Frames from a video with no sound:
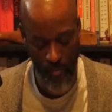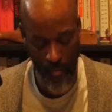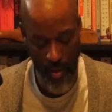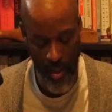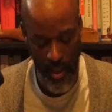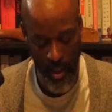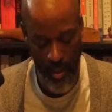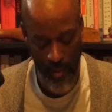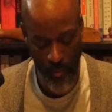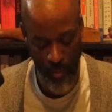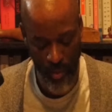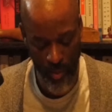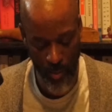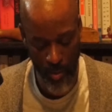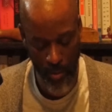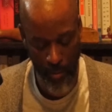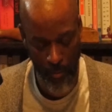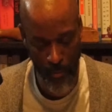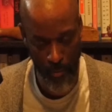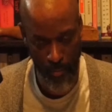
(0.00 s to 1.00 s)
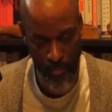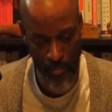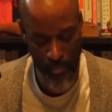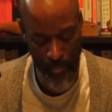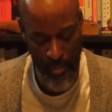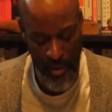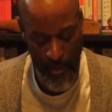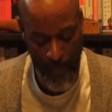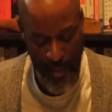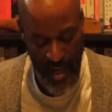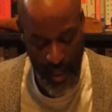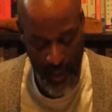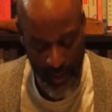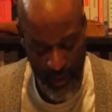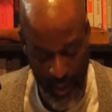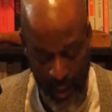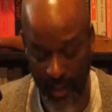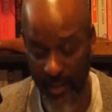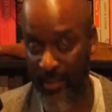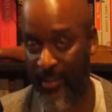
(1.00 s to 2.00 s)
And we will be back
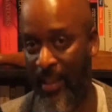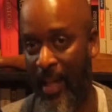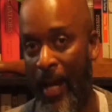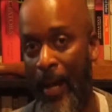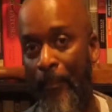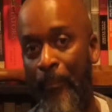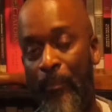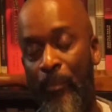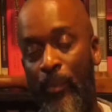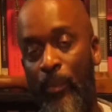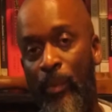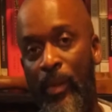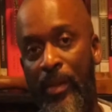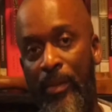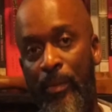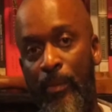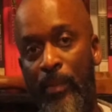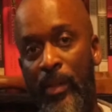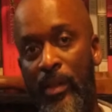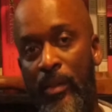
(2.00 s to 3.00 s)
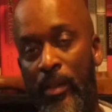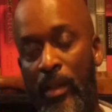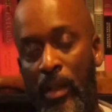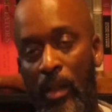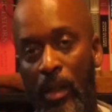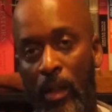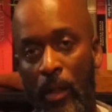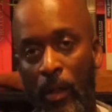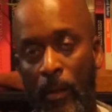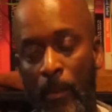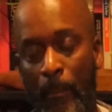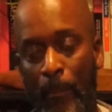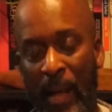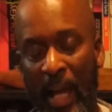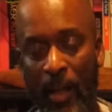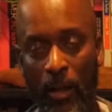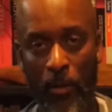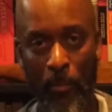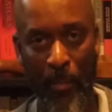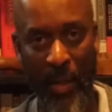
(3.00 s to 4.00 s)
ASAP with
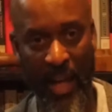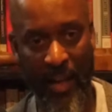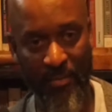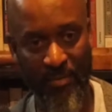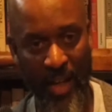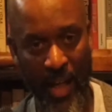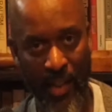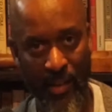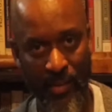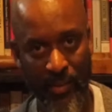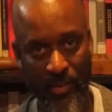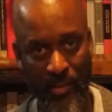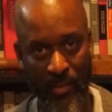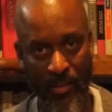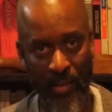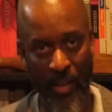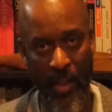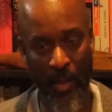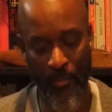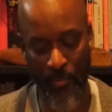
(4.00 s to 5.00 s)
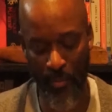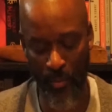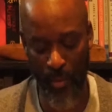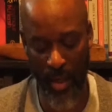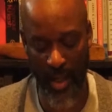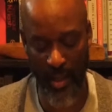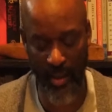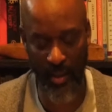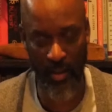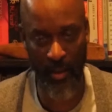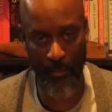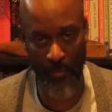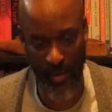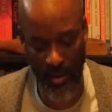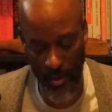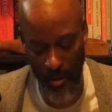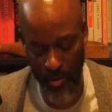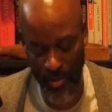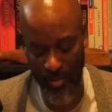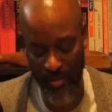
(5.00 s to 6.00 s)
Black on Black Violence. I'm writing up the
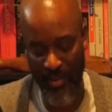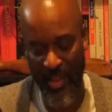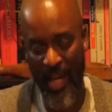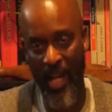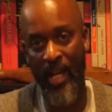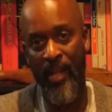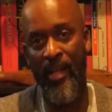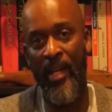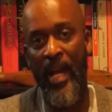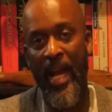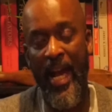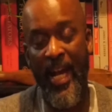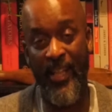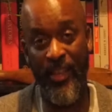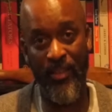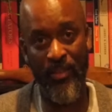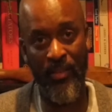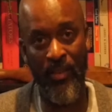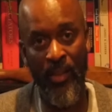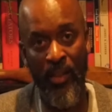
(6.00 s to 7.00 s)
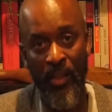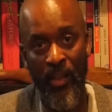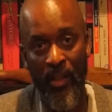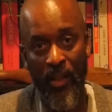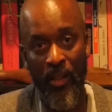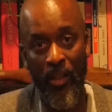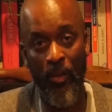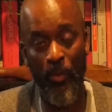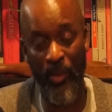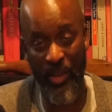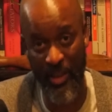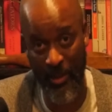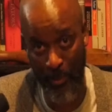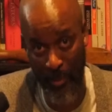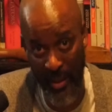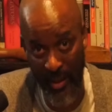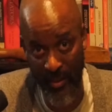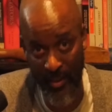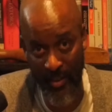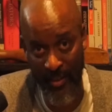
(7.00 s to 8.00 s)
notes for that as we
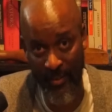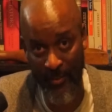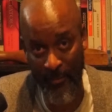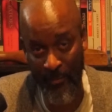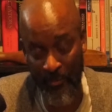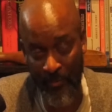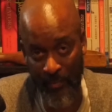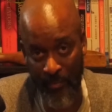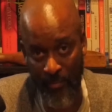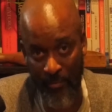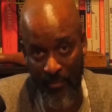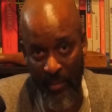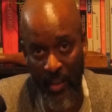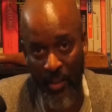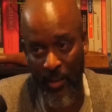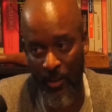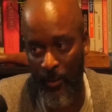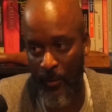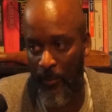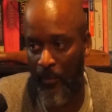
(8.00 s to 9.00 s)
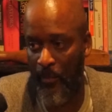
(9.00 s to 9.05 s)
speak. Thank you.